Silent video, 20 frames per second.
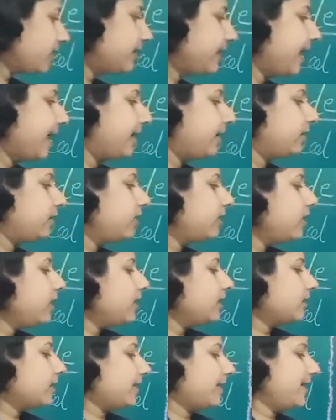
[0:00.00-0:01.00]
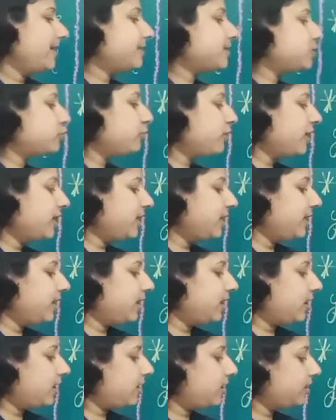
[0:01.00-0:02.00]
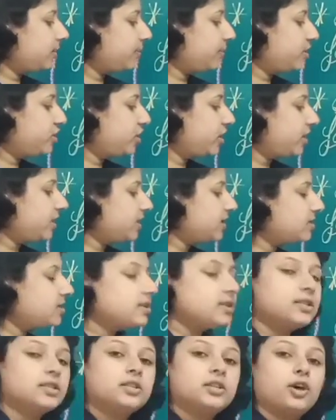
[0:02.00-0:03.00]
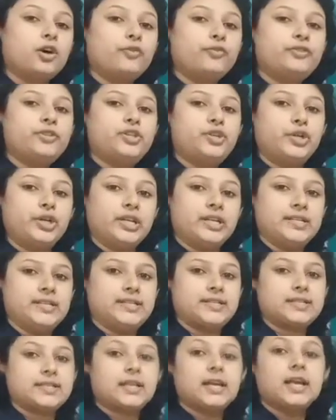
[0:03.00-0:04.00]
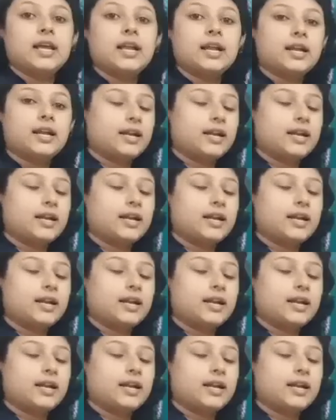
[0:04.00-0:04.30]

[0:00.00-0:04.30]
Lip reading: Then the next one here, picture is of trees.